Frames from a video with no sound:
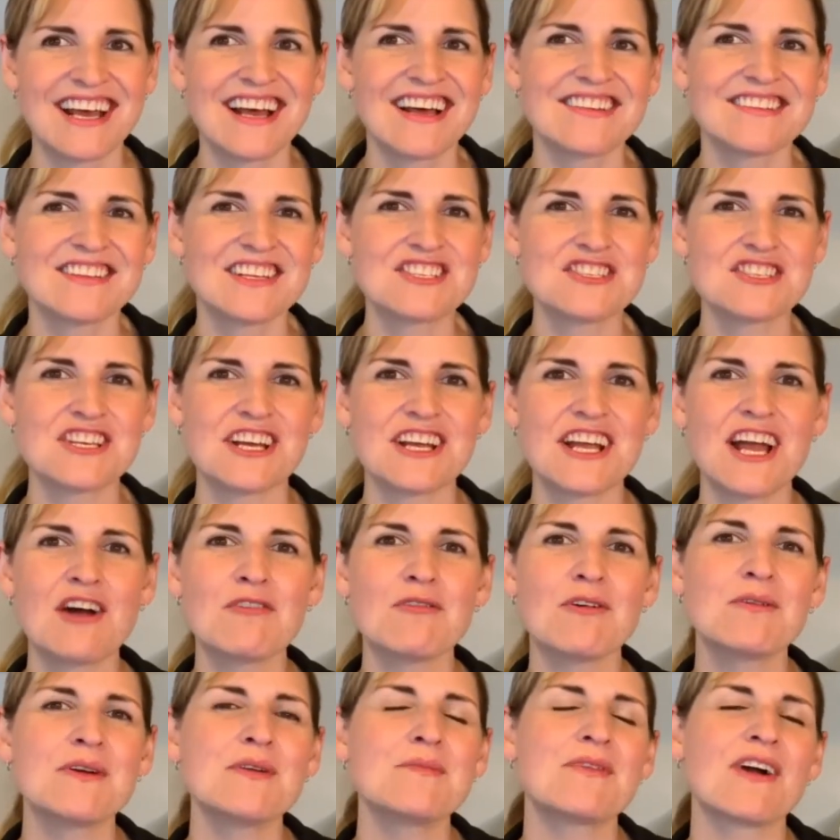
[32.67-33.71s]
Let's check out
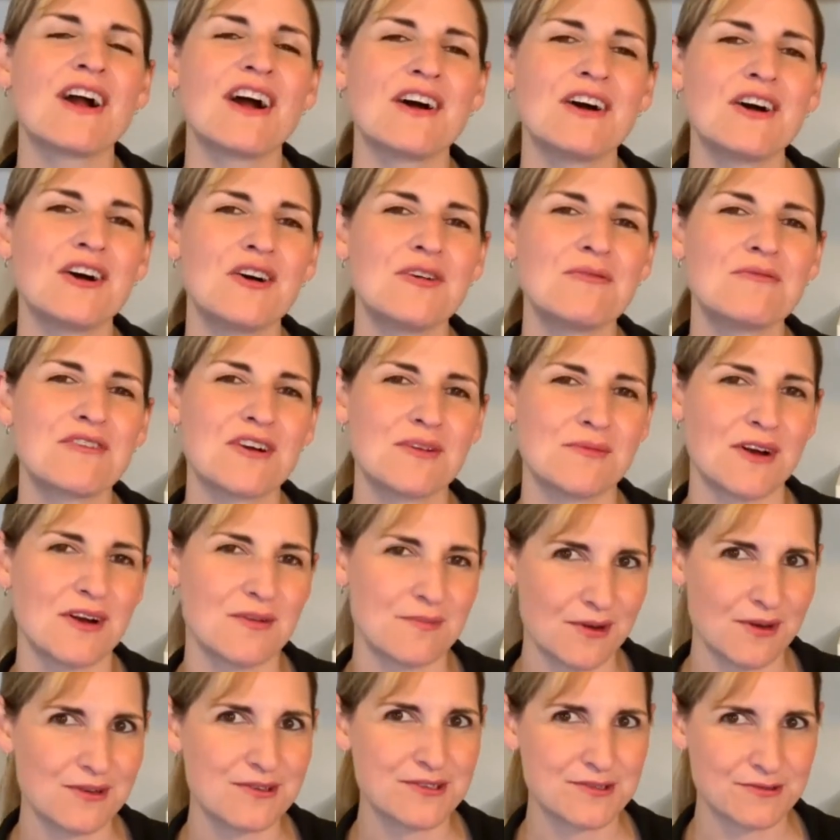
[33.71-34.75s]
what we brought home from our
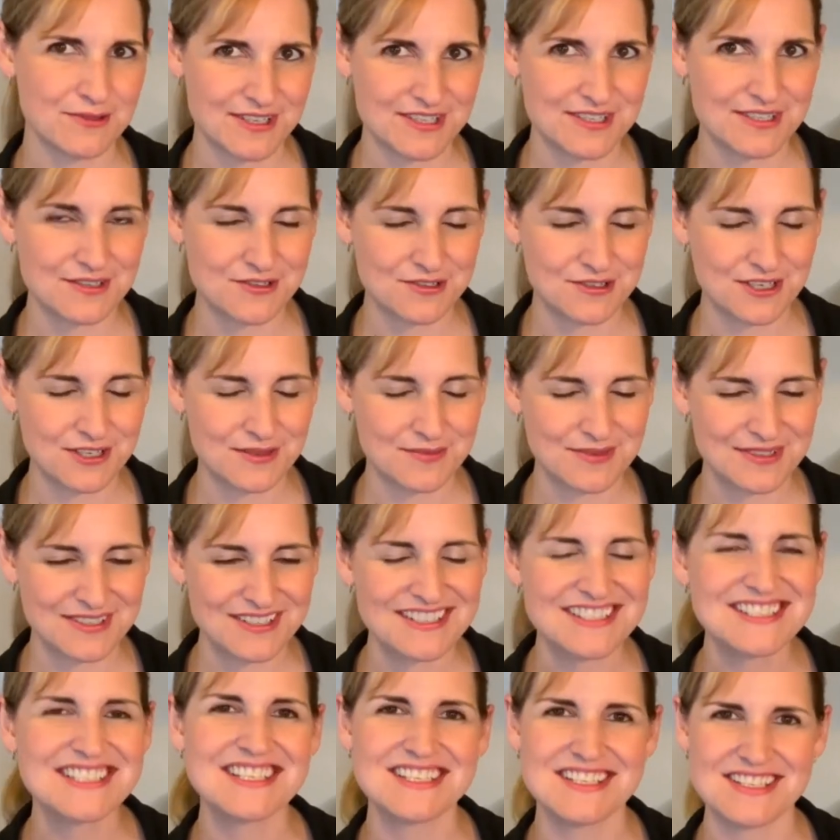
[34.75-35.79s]
most recent trip
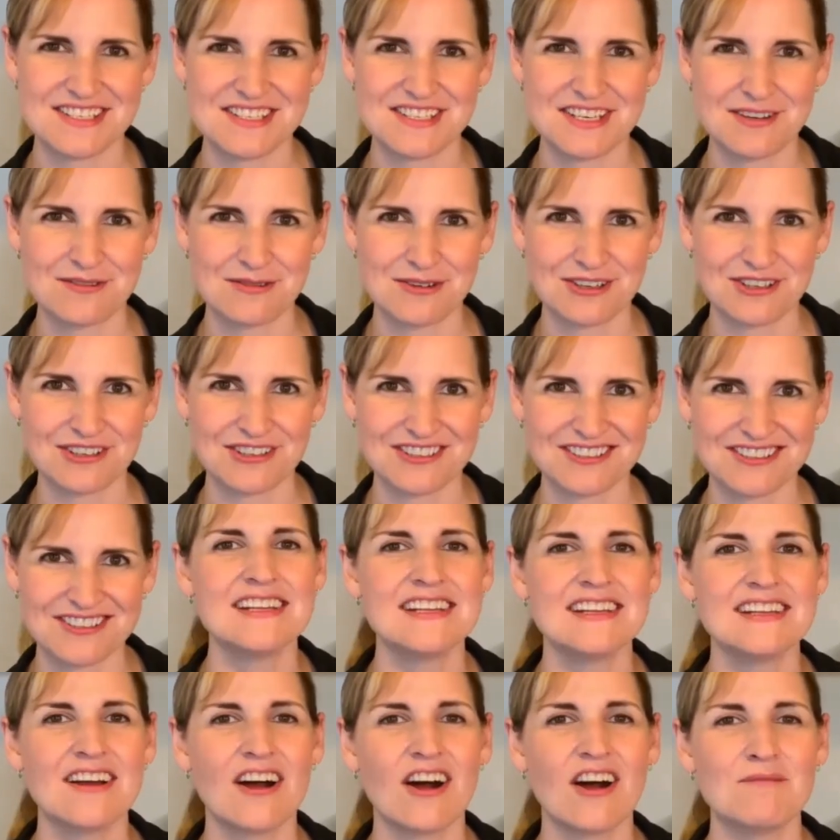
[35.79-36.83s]
to Disney World.
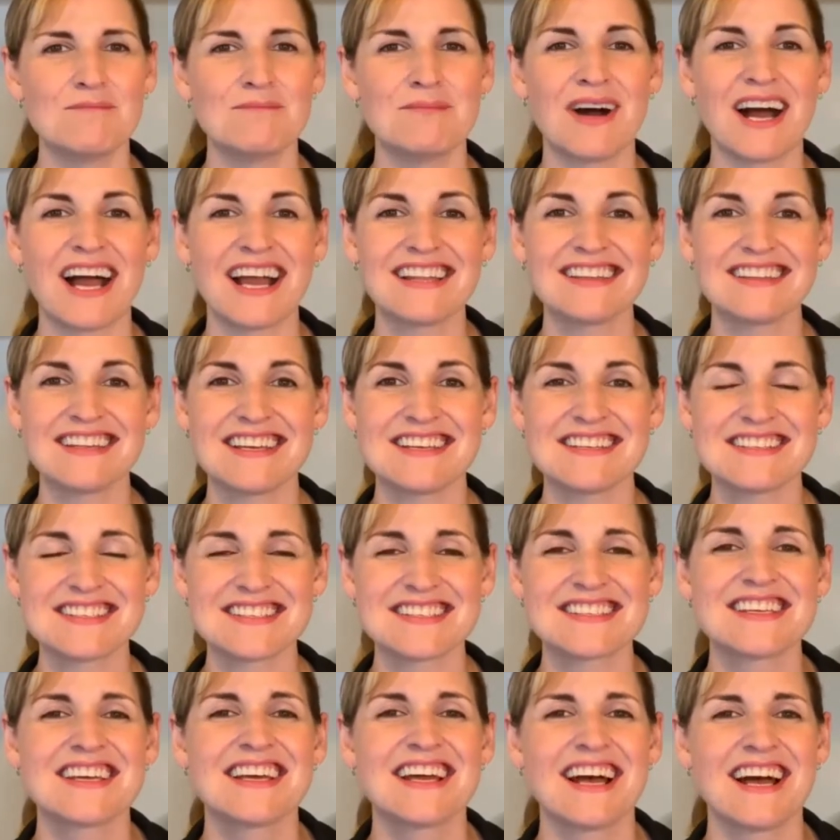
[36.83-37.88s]
My
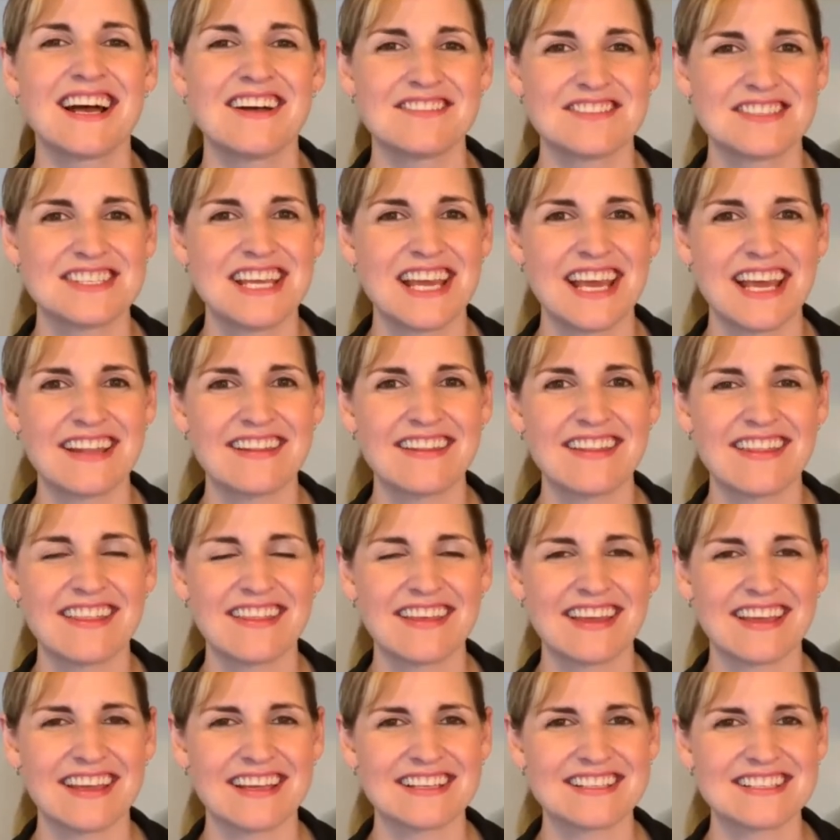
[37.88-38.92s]
list of 10
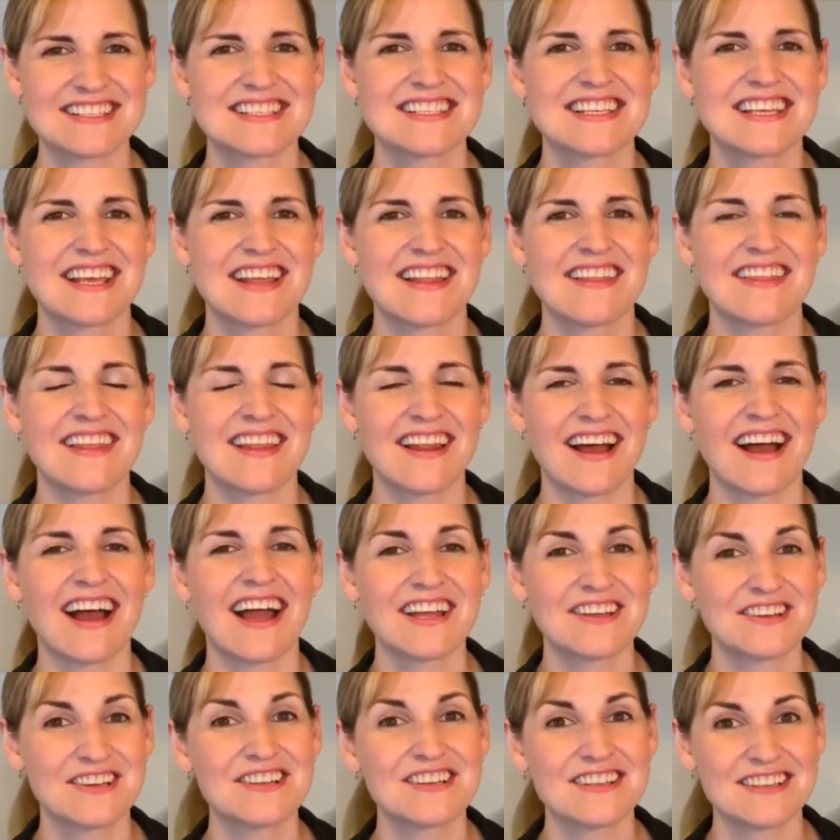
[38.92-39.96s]
things that I
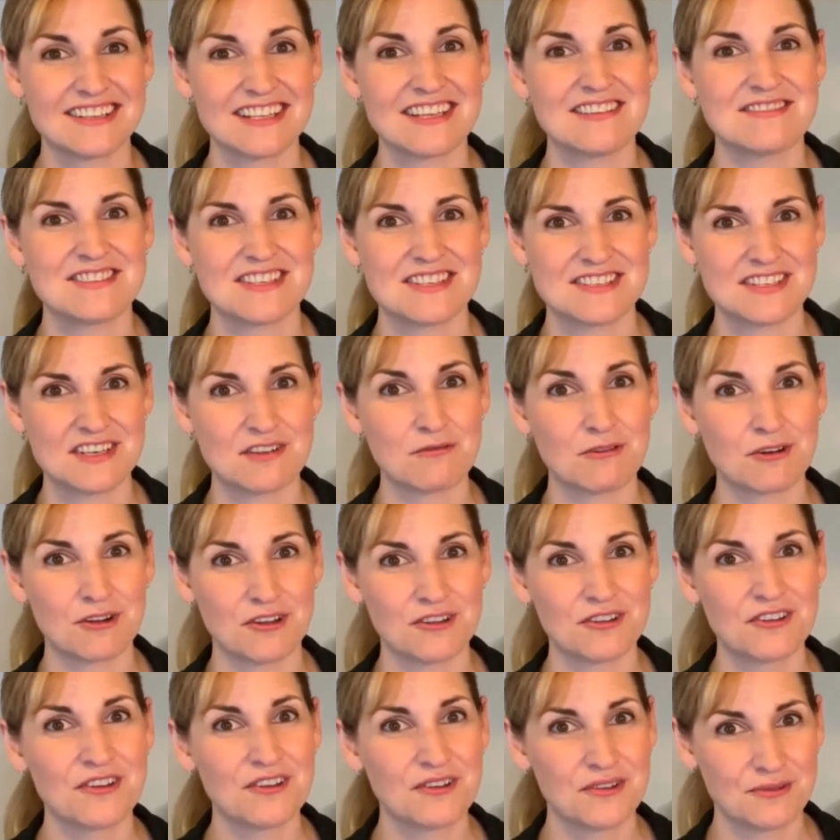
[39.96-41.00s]
couldn't leave Disney
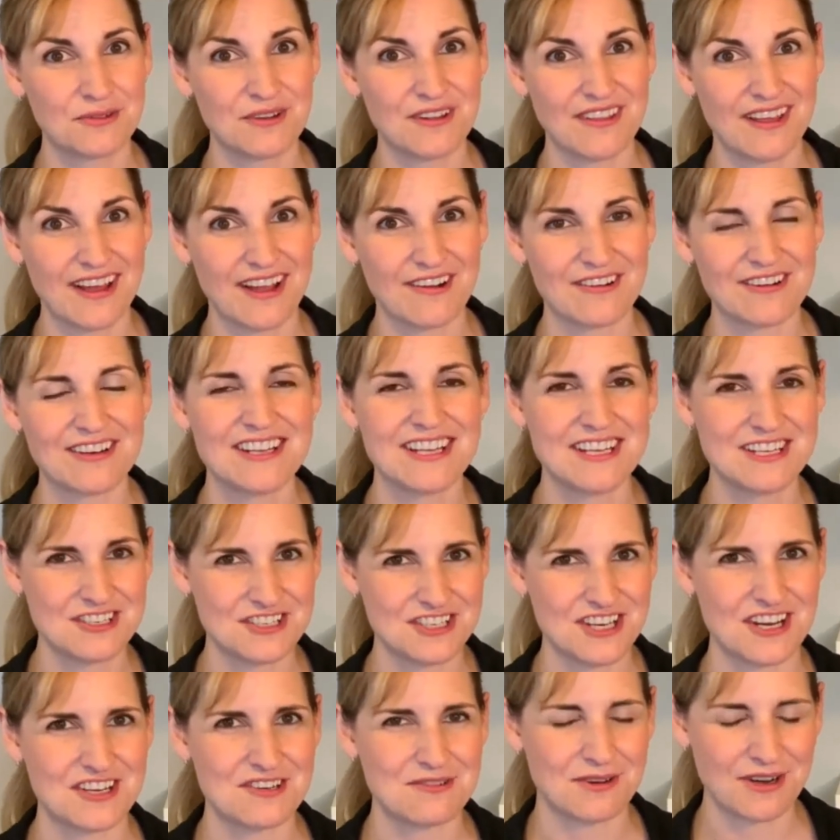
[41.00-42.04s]
World without in
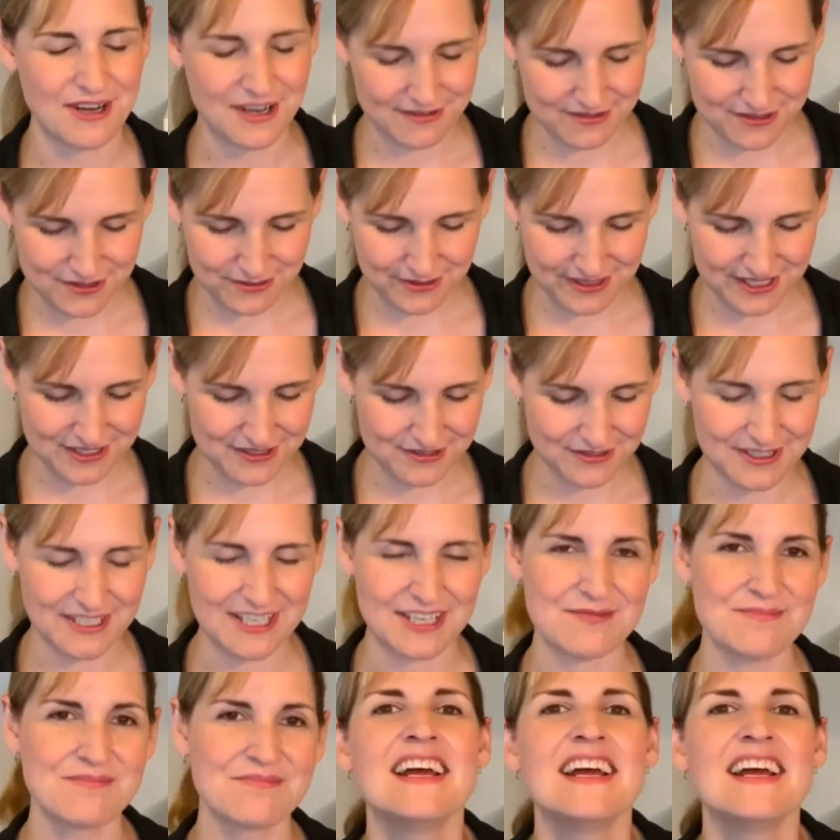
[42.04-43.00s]
January of 2020.